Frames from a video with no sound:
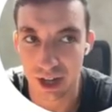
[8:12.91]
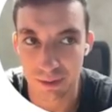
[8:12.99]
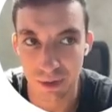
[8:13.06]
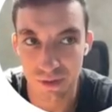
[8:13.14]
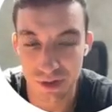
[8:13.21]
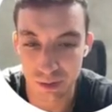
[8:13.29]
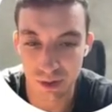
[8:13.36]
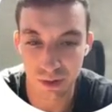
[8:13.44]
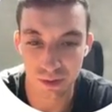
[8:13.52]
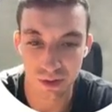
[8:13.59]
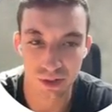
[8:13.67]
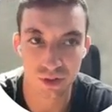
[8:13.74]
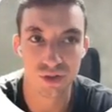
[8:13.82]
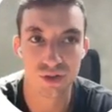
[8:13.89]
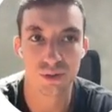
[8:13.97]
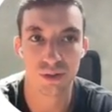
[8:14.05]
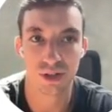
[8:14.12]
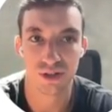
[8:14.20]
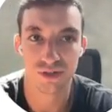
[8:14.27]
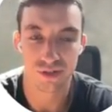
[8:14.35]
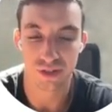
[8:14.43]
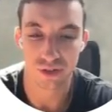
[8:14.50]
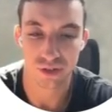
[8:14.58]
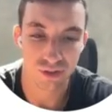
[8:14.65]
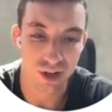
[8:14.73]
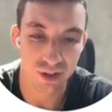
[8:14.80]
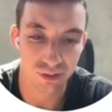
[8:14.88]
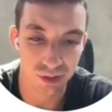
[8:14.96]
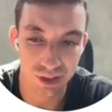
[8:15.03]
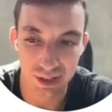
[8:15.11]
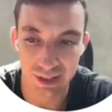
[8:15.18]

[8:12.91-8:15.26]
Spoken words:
Obviously, we don't want those, so we're going to filter out